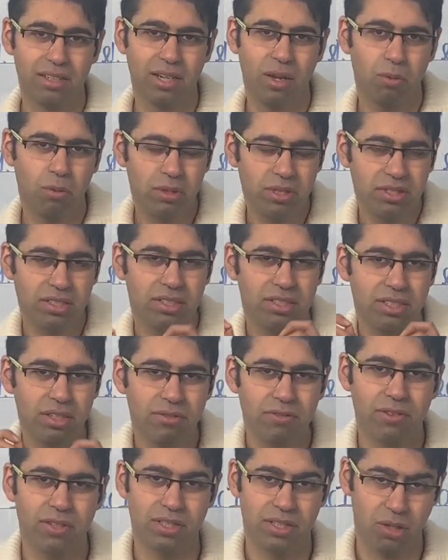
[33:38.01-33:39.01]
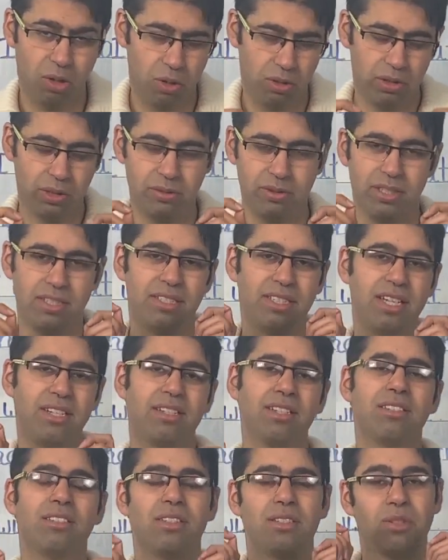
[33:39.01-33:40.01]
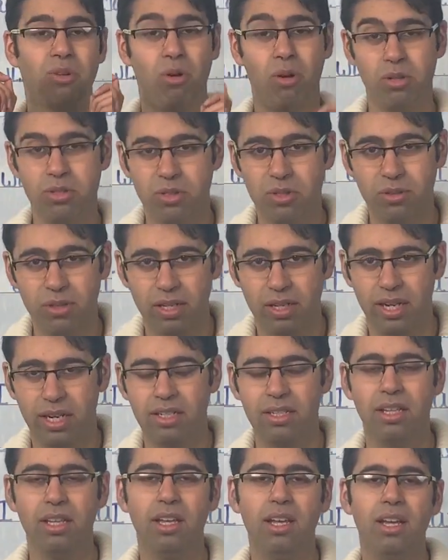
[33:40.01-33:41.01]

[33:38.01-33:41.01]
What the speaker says: Now, what's the difference? Although this sentence is also correct.